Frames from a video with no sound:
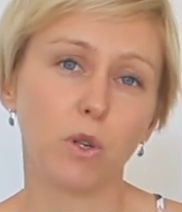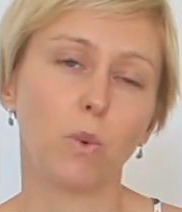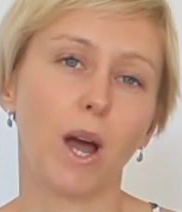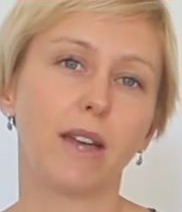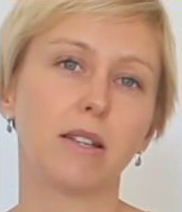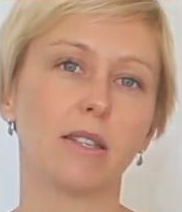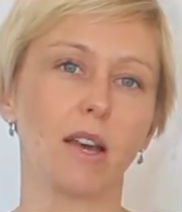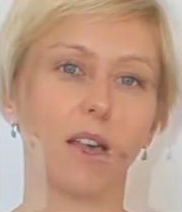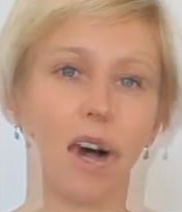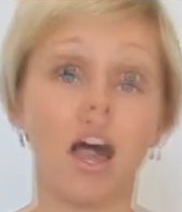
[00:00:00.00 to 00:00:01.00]
two ways
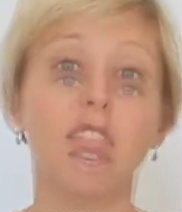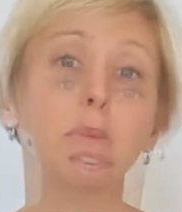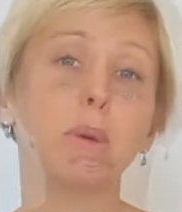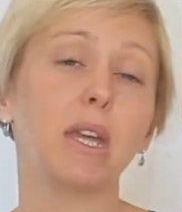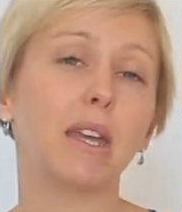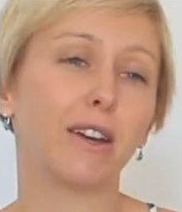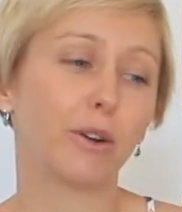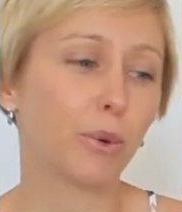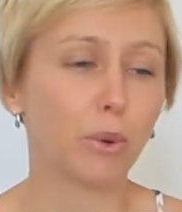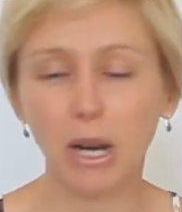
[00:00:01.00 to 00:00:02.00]
they'll either be
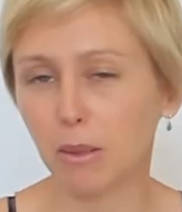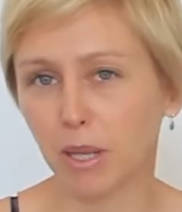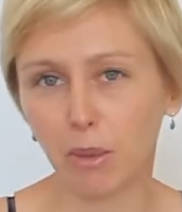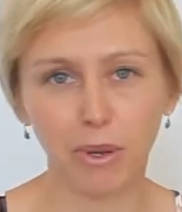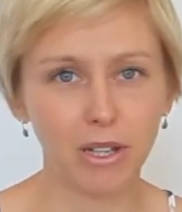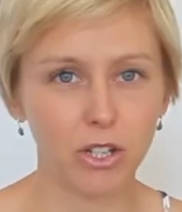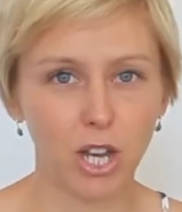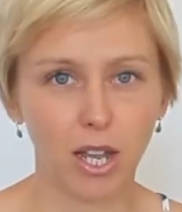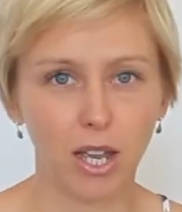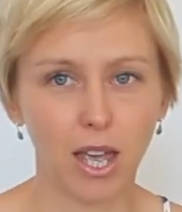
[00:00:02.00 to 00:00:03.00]
incredibly
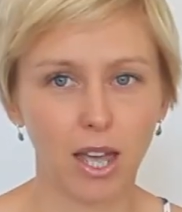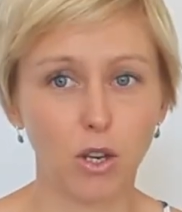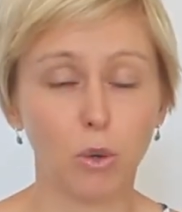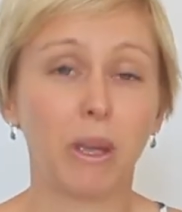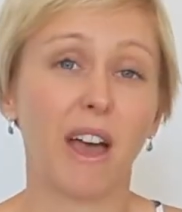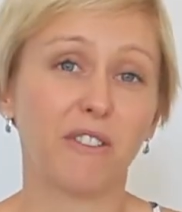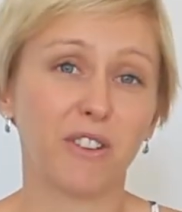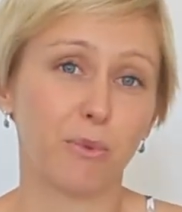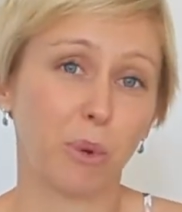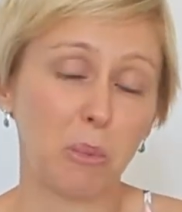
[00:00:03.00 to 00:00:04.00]
apologetic and you'll be able
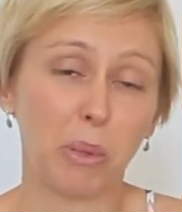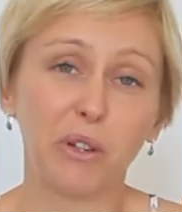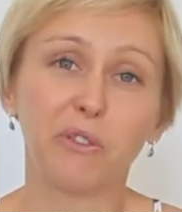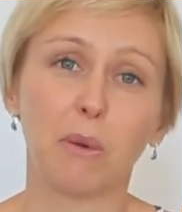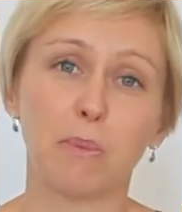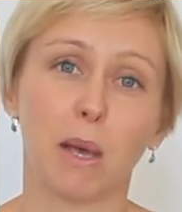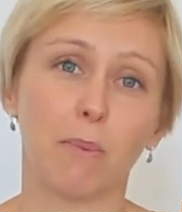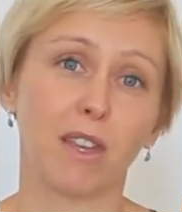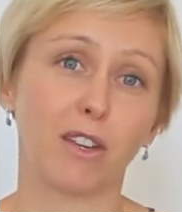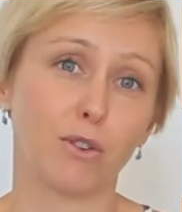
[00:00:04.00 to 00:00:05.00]
to rebuild from
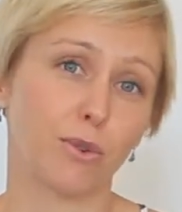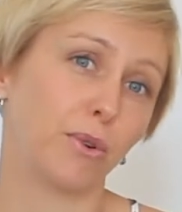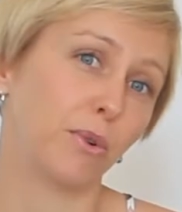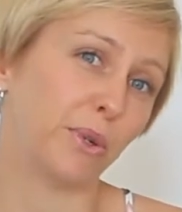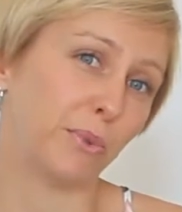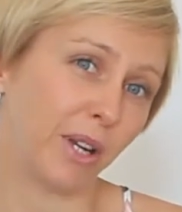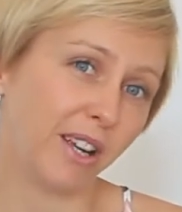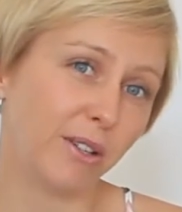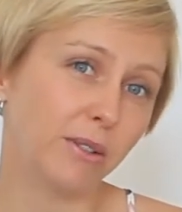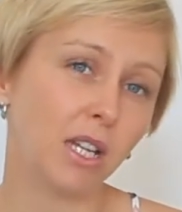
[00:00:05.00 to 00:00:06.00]
something true and
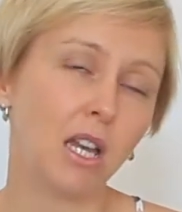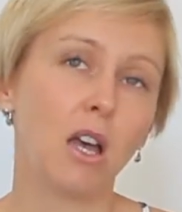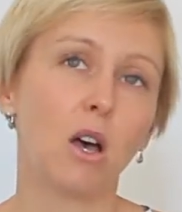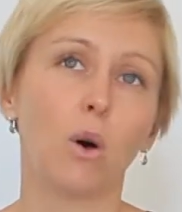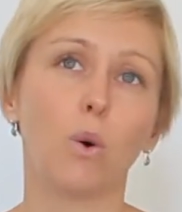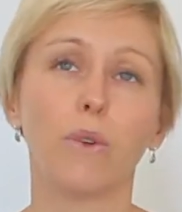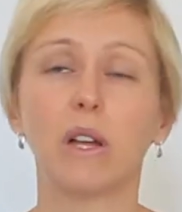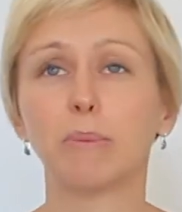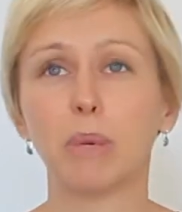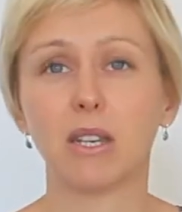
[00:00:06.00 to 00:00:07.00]
real or
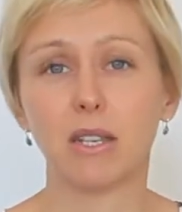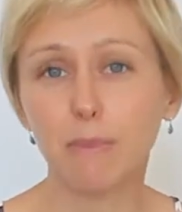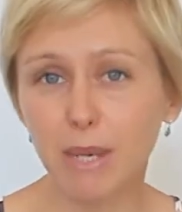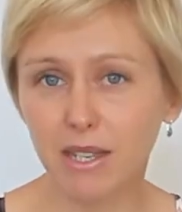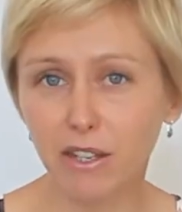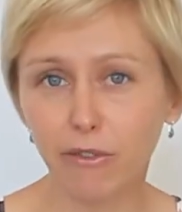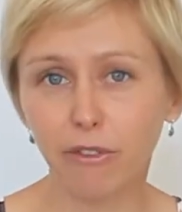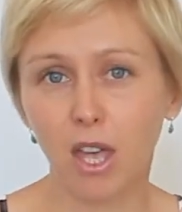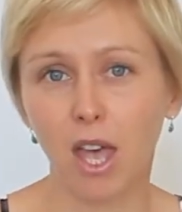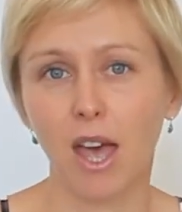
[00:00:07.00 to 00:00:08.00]
they'll be dismissive
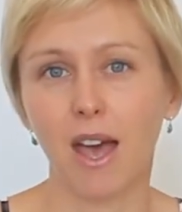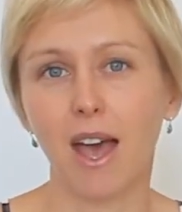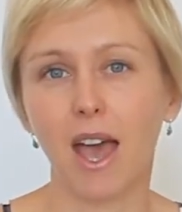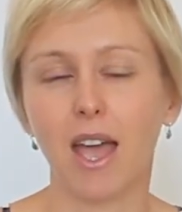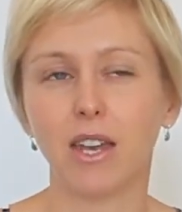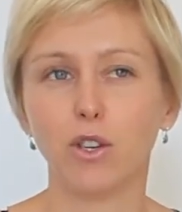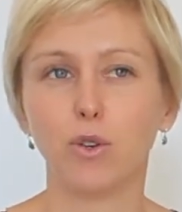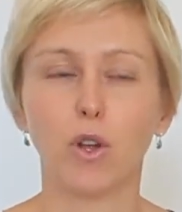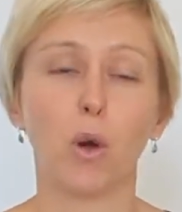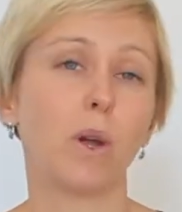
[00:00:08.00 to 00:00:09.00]
and
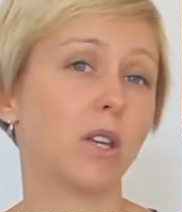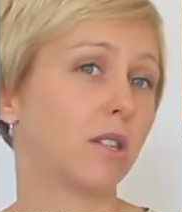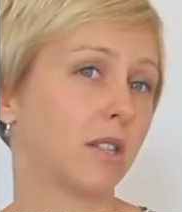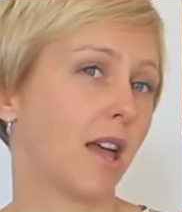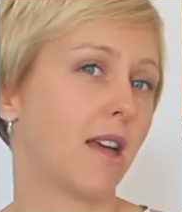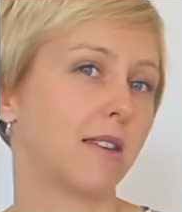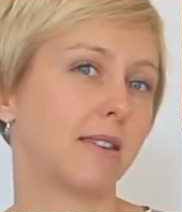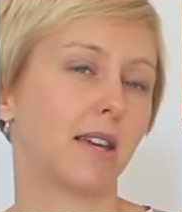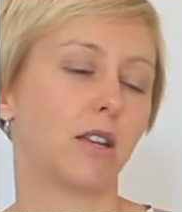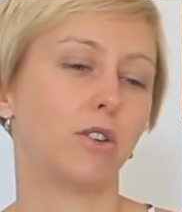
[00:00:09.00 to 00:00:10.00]
you know where you
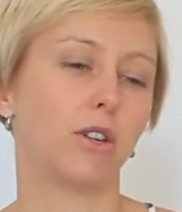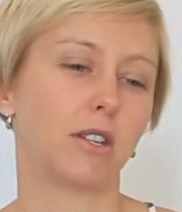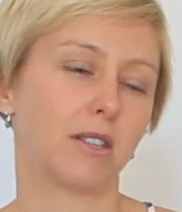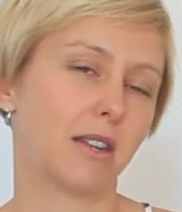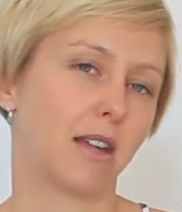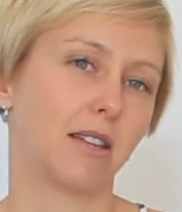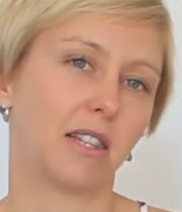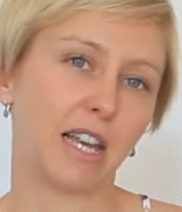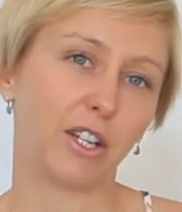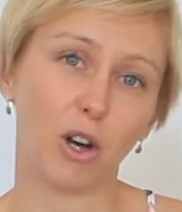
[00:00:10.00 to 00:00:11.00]
stand and you can start to
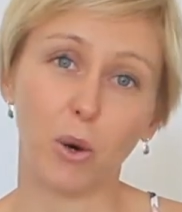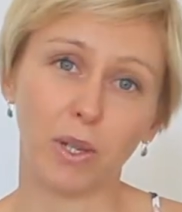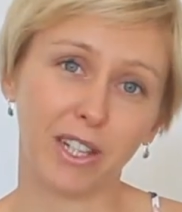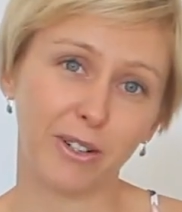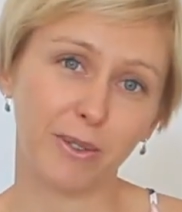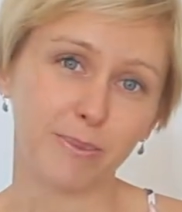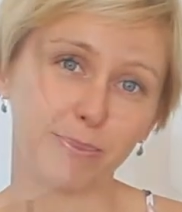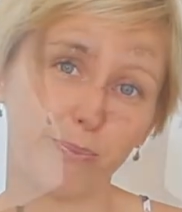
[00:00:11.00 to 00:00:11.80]
let go a little.